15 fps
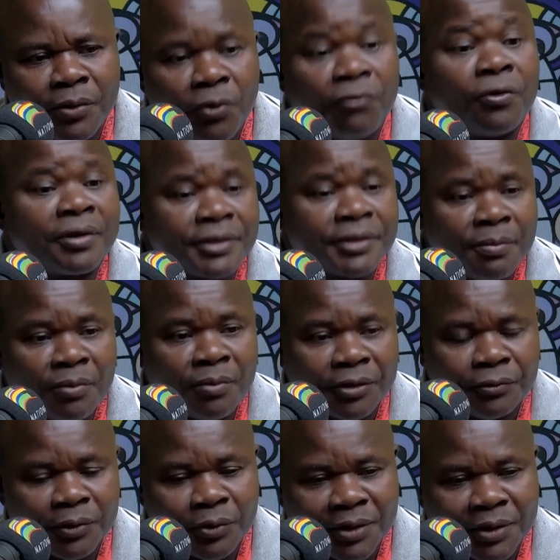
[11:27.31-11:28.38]
Or, for example,
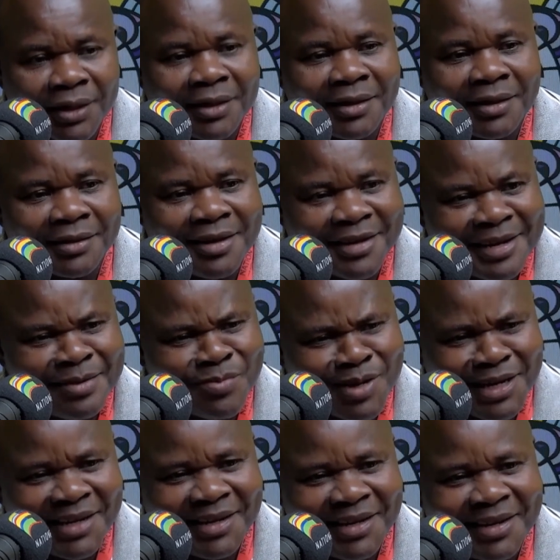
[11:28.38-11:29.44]
if we were to take real
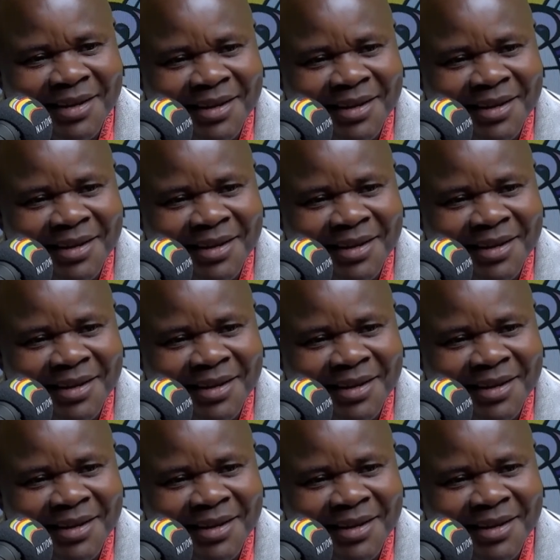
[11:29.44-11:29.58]
money,